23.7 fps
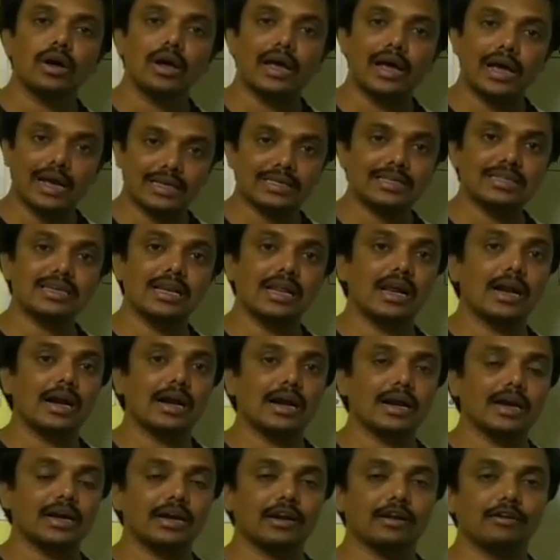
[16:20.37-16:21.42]
external
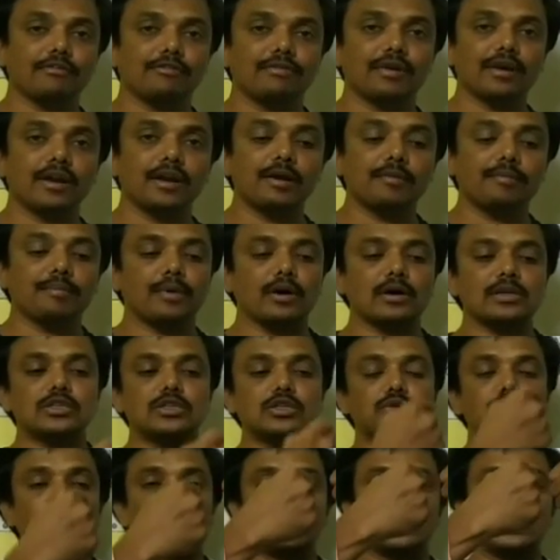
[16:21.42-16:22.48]
electric field,
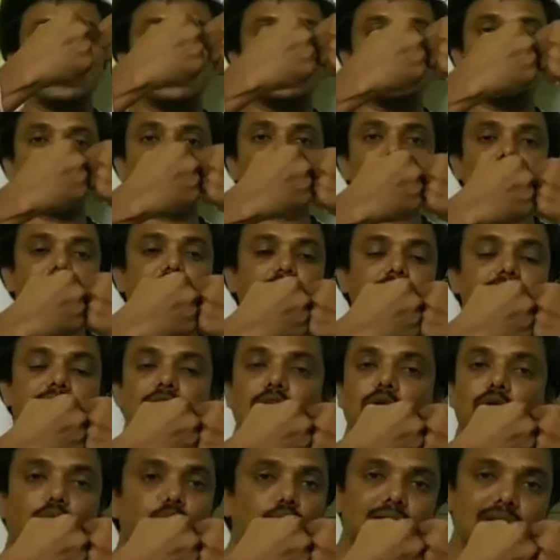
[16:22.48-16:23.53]
positive and negative
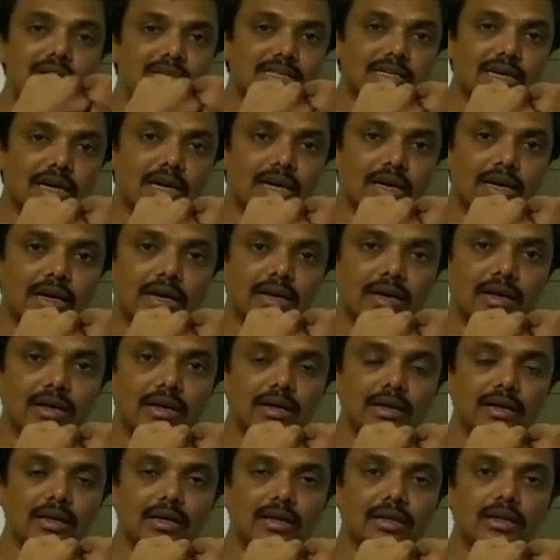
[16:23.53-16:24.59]
charge are coincide.
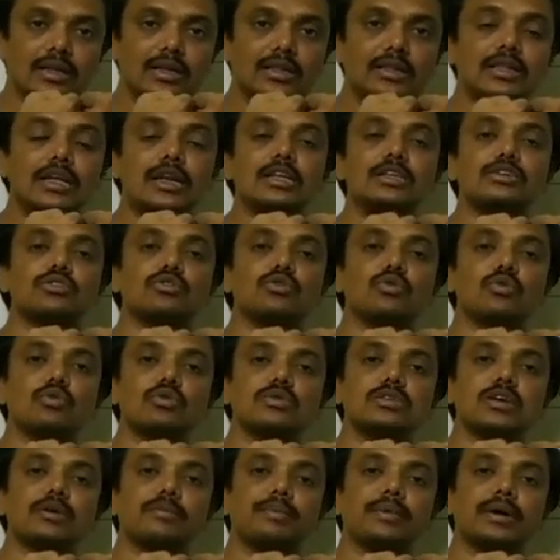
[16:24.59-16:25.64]
There is
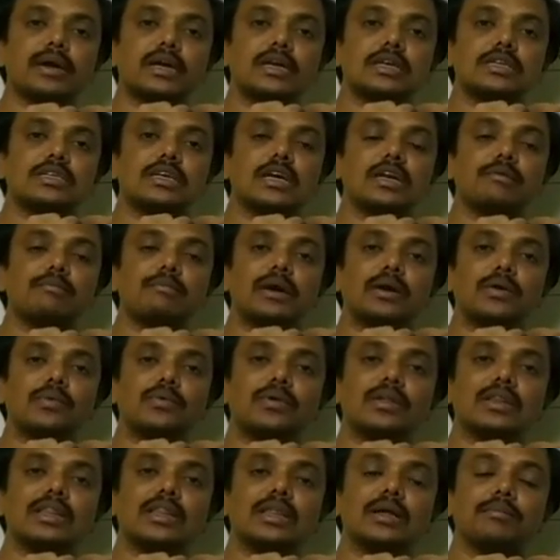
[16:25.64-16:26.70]
no separation
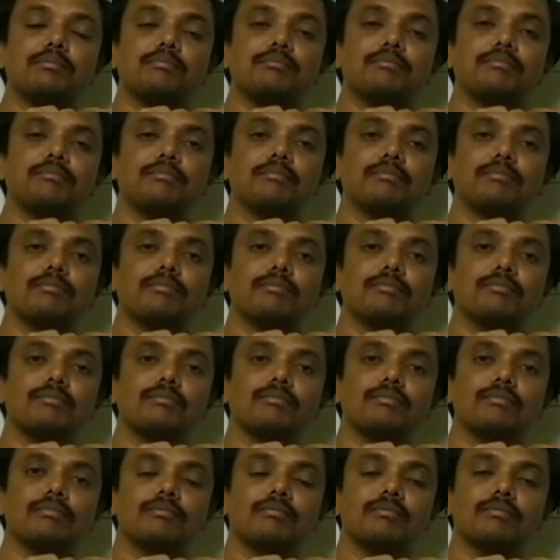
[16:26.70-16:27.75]
between them.
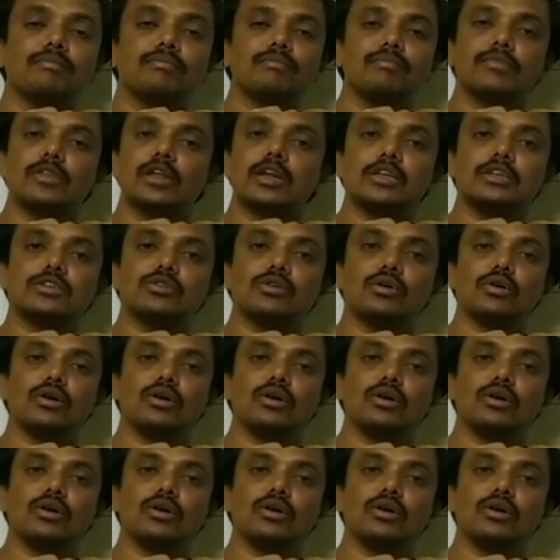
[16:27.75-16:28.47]
That's